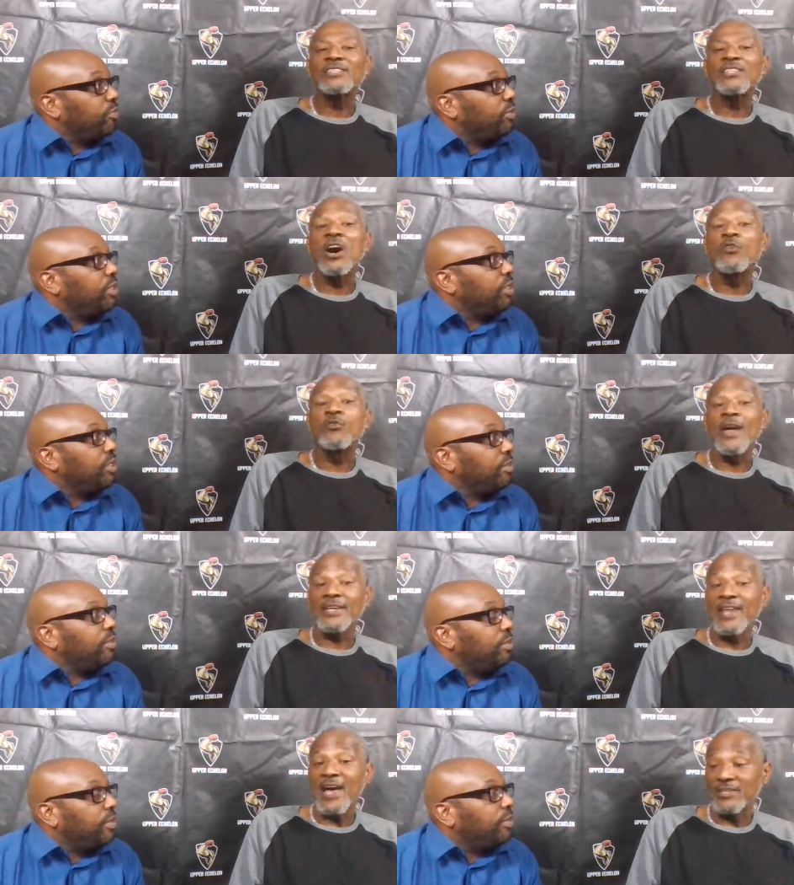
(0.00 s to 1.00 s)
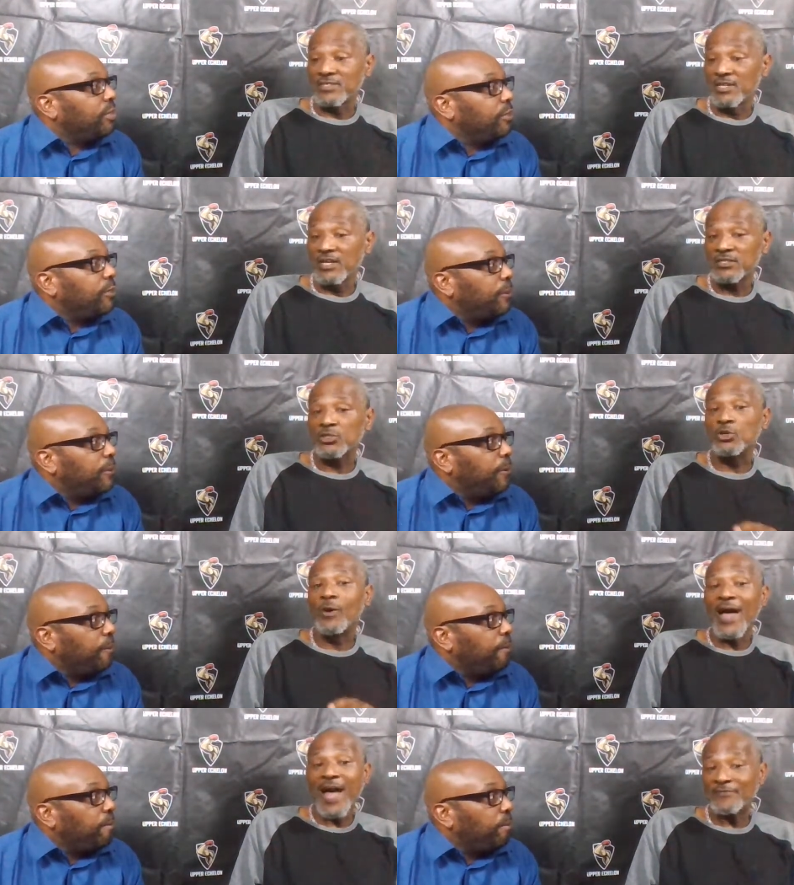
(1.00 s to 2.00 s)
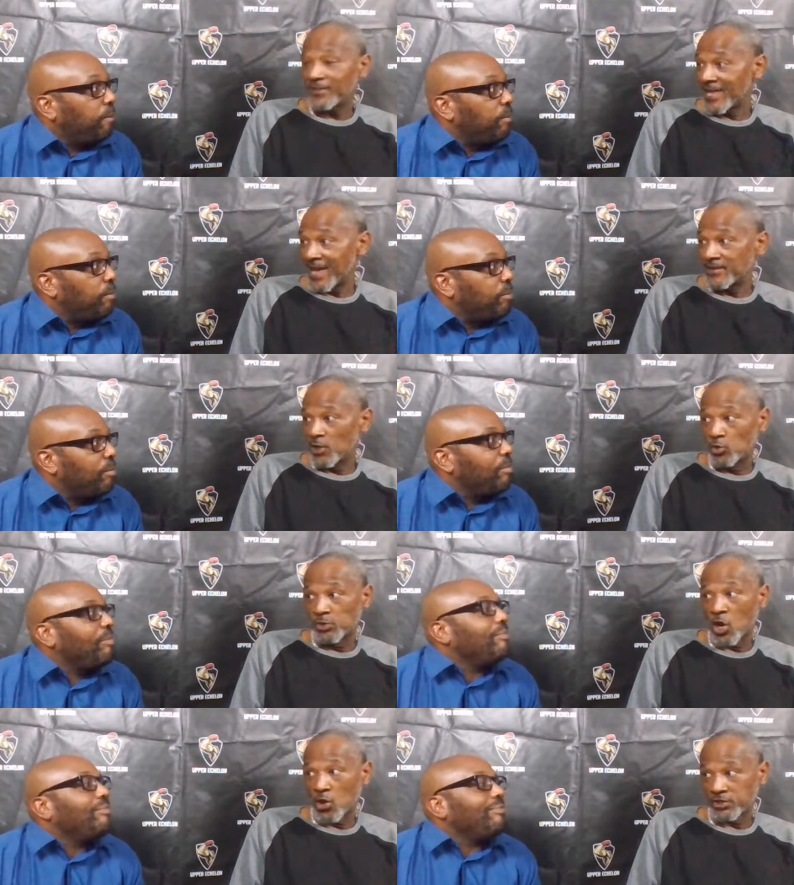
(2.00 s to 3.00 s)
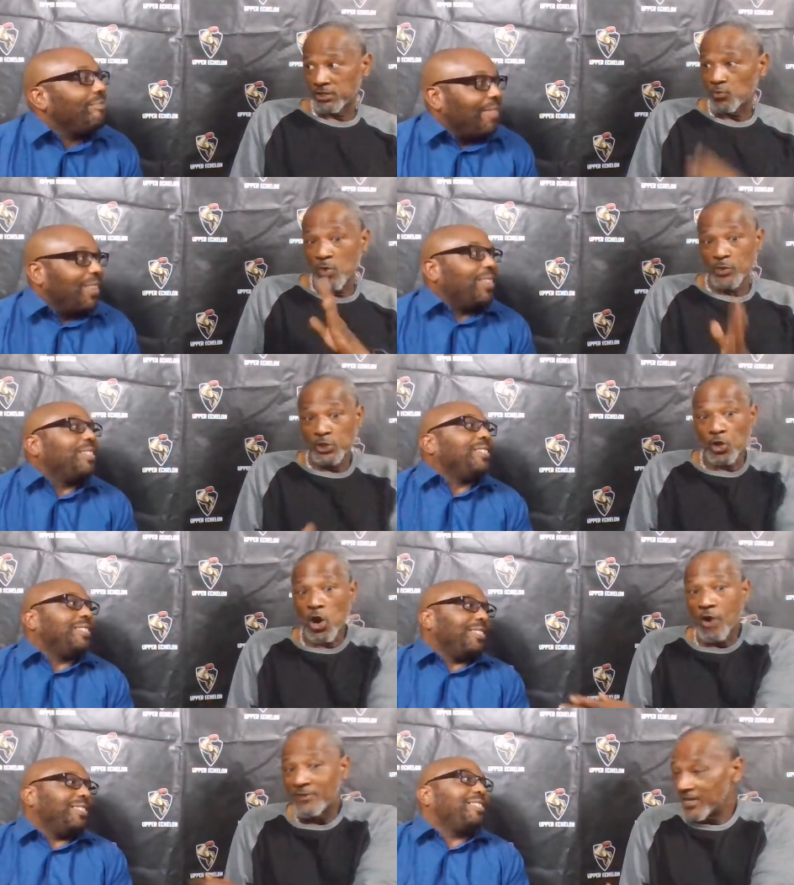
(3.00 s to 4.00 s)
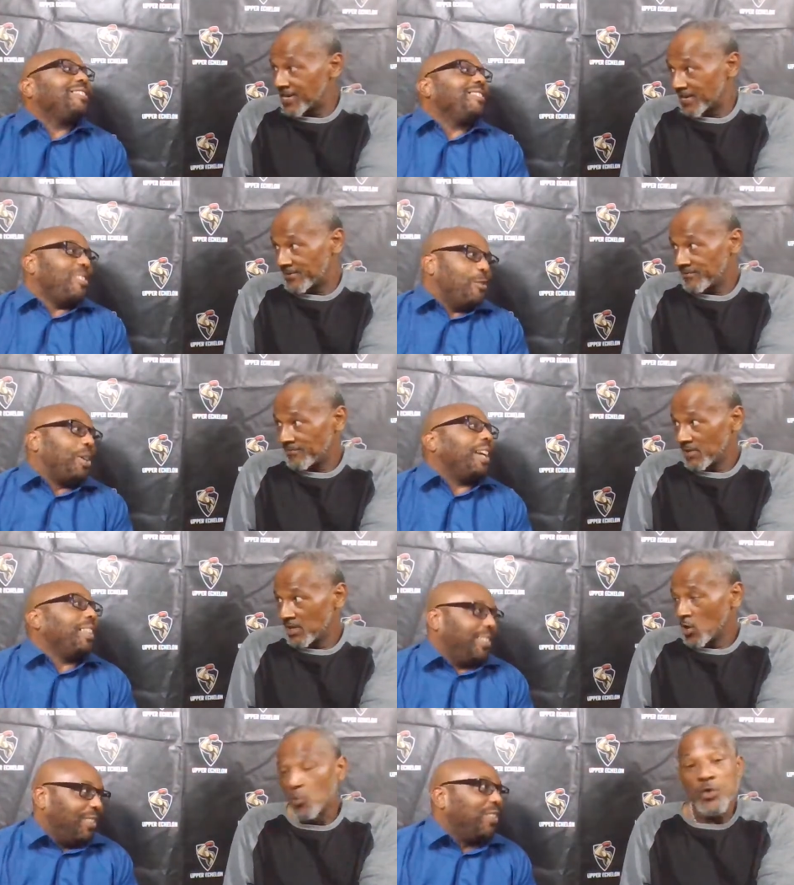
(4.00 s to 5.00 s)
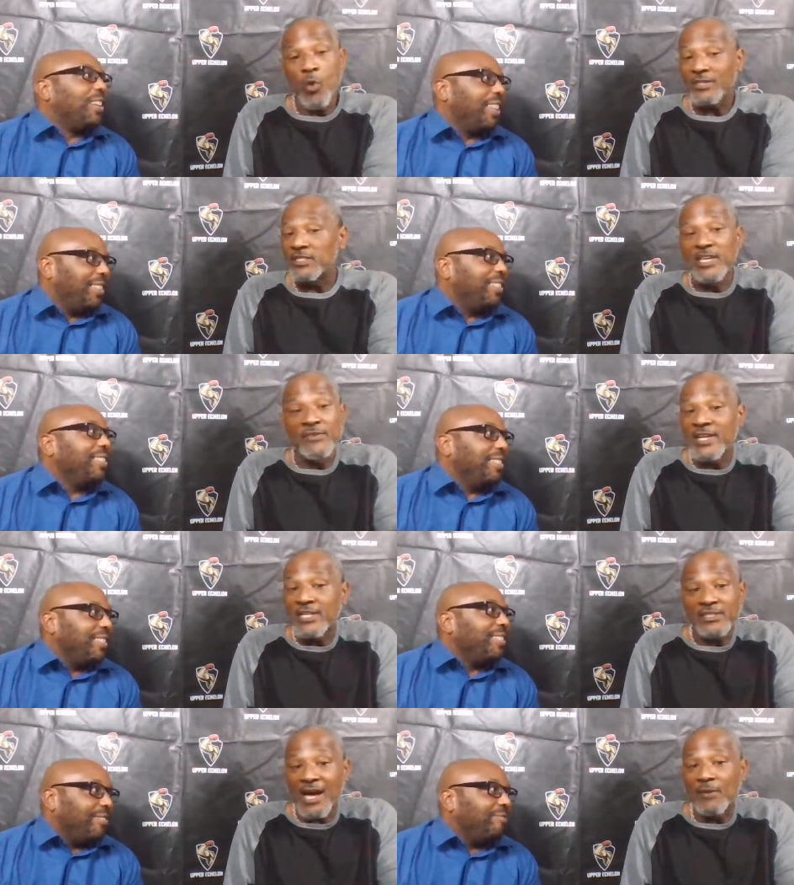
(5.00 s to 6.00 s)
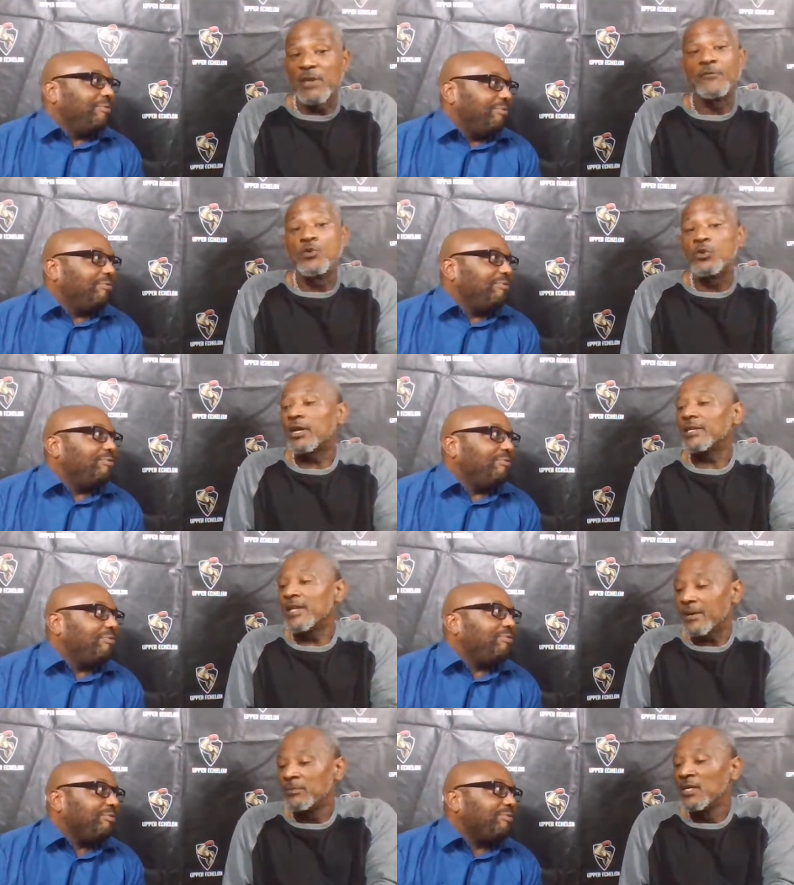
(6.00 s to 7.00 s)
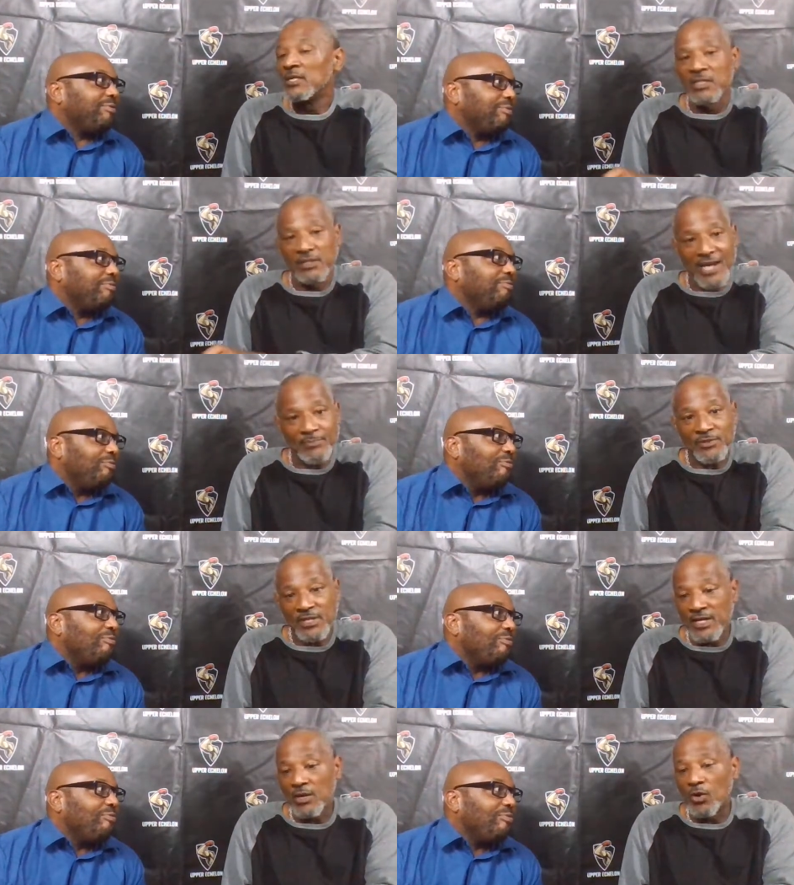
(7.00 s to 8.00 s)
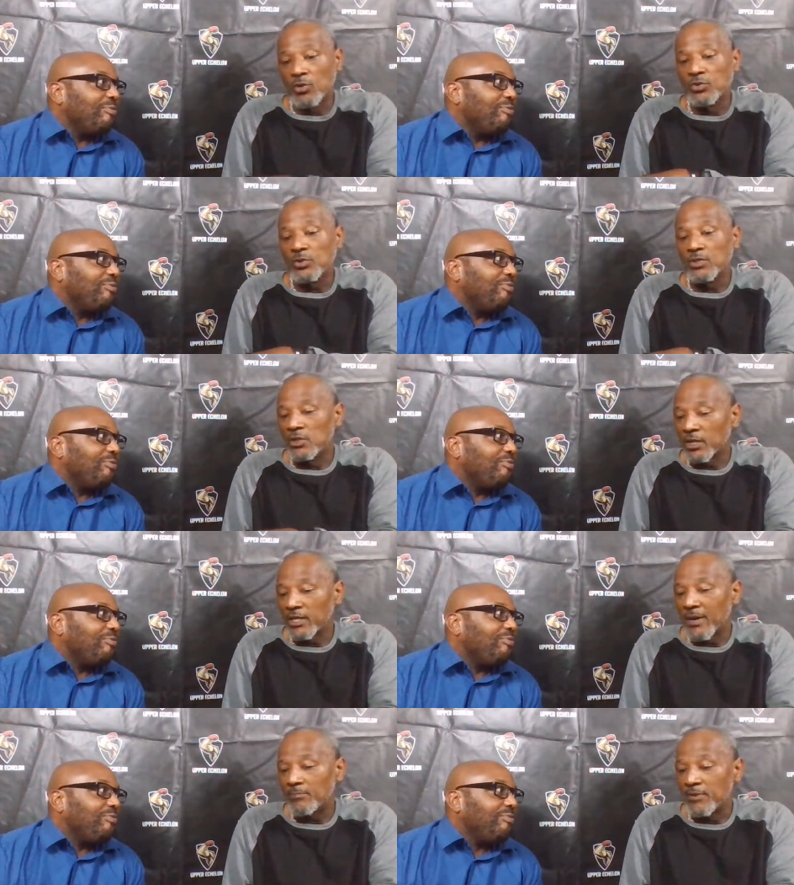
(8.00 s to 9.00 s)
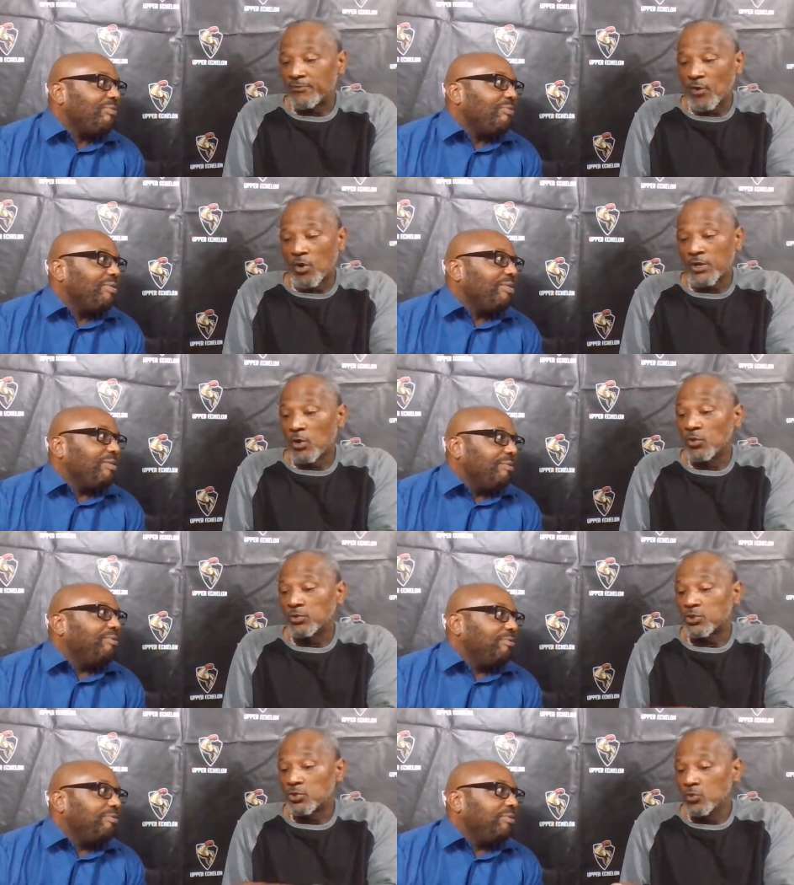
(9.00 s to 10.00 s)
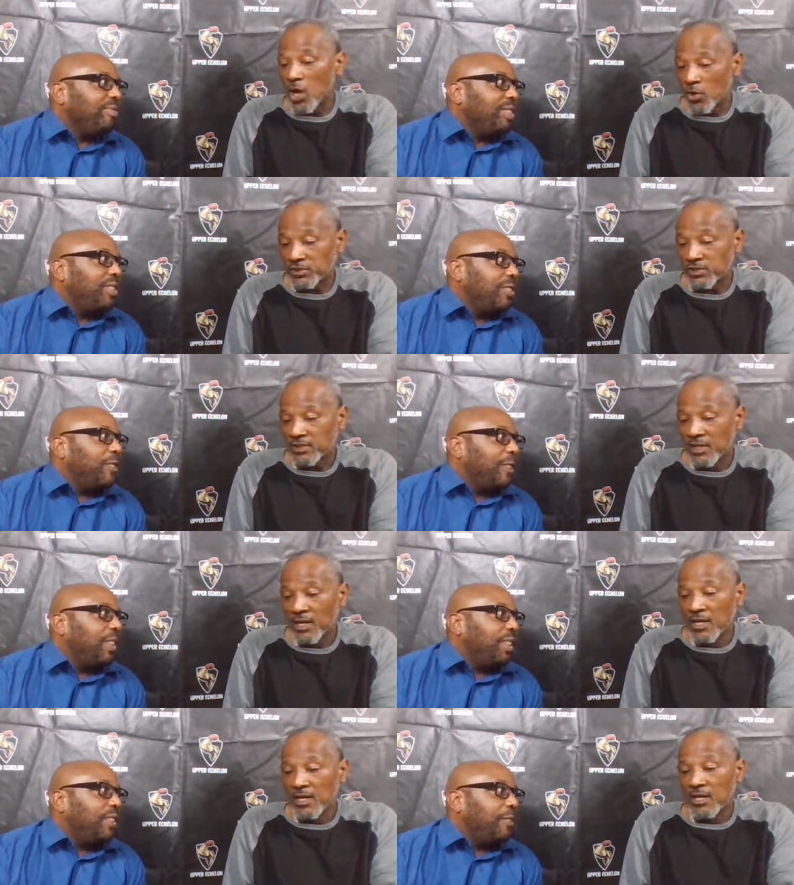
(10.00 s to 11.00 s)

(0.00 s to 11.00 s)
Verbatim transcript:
Speaker 1: started recognizing us To After that, those losses, when we took off again. Okay. We okay. wasn't even in the top. If you look it up, the top 10, or you look it up before those two losses, mm-hmm.